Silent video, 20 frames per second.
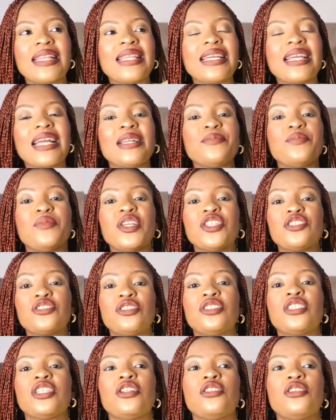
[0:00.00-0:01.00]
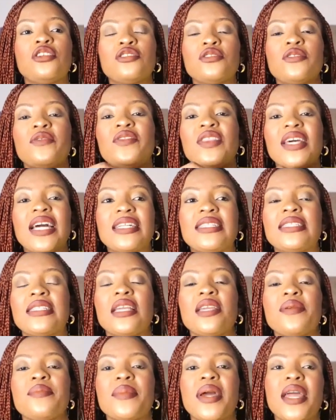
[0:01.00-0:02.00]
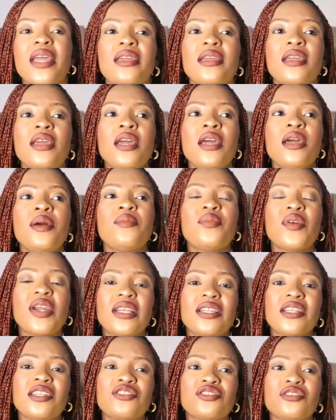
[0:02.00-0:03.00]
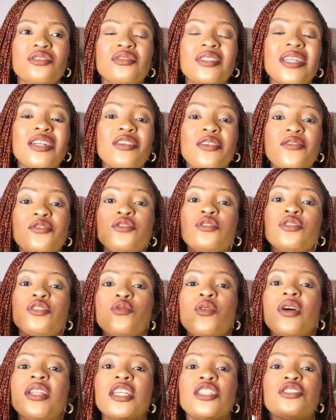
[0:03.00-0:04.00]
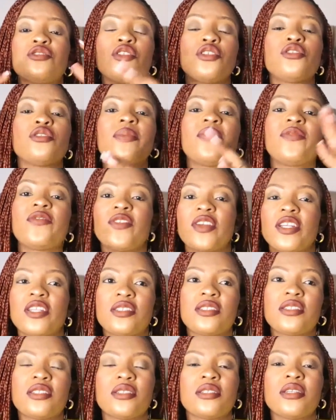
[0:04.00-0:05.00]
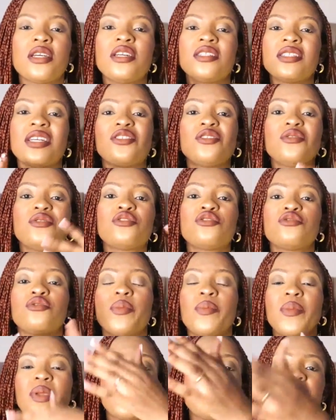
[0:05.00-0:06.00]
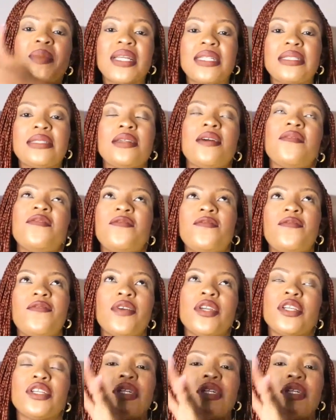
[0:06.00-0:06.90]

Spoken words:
I think I mentioned a lot of that in my predictions. I don't even know the one that is going up first, so I don't want to repeat myself.